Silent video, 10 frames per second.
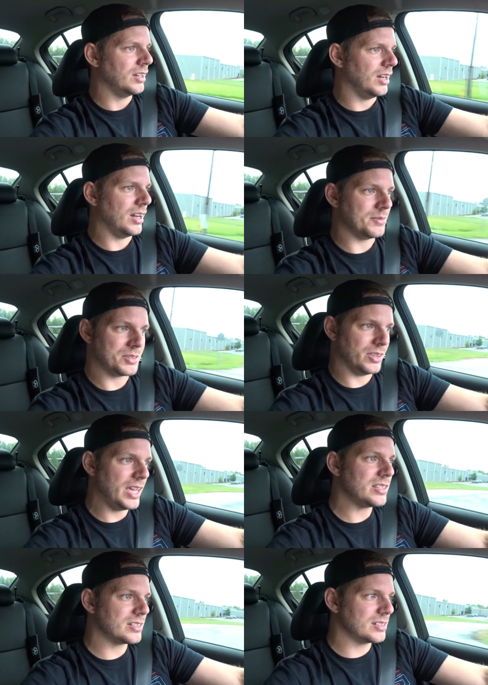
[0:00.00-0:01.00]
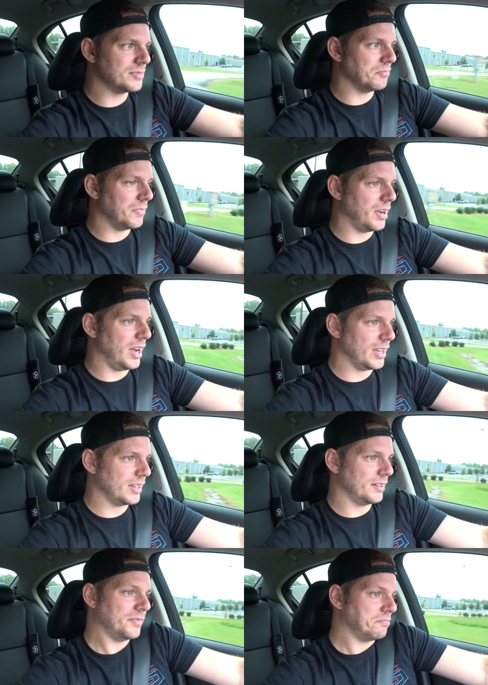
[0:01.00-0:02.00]
Uh, so they, I,
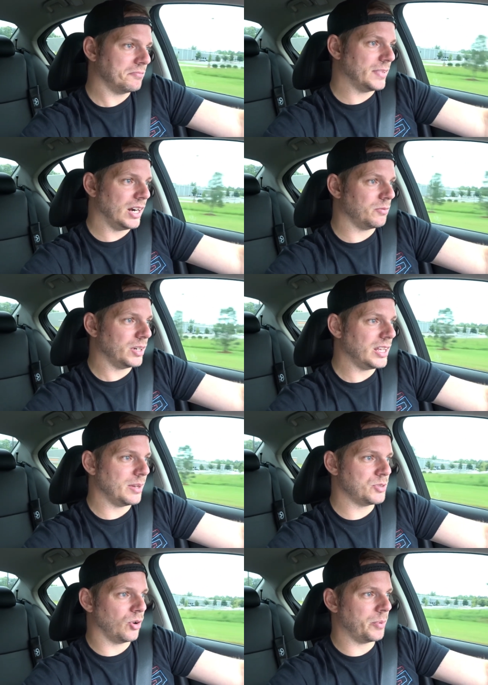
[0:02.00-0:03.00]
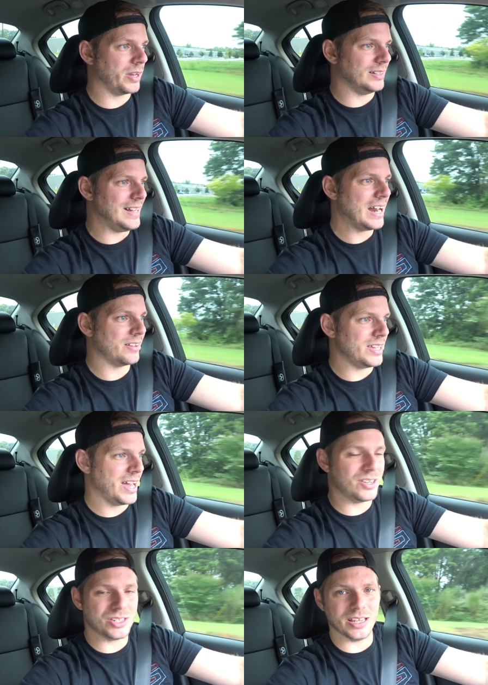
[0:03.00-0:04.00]
they're really absorbing a lot of the
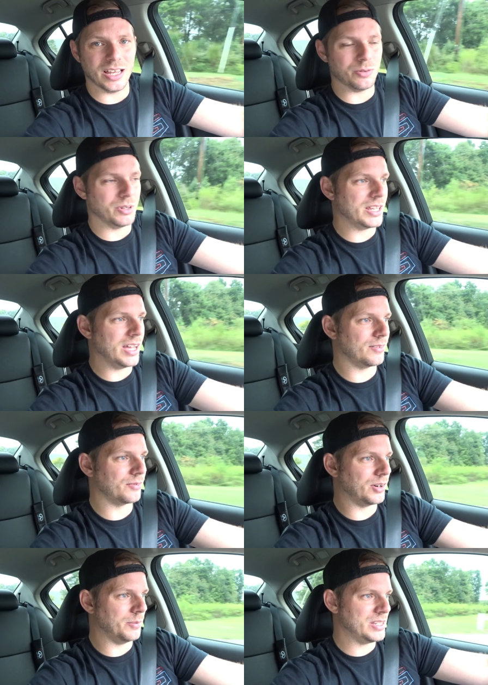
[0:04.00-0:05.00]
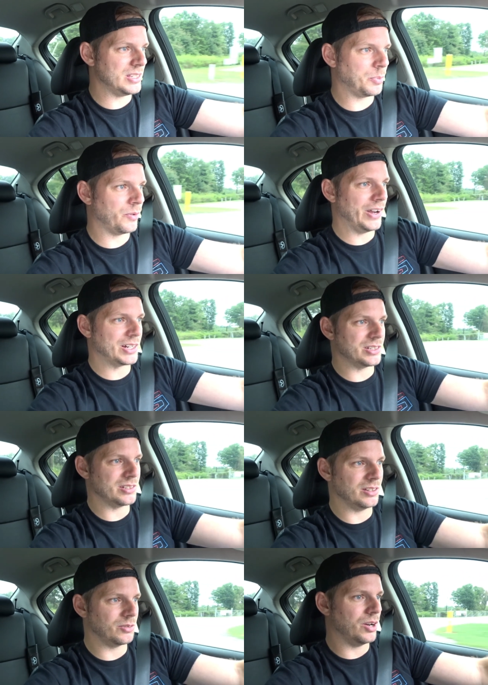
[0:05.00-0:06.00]
energy that you would get from these
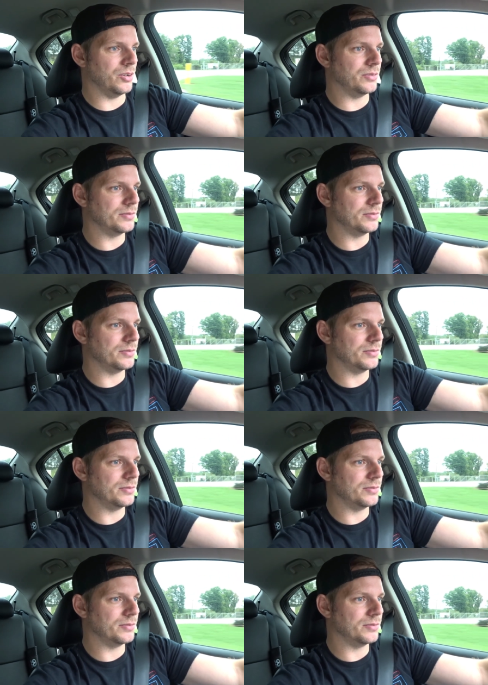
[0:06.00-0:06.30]
imperfections in the road.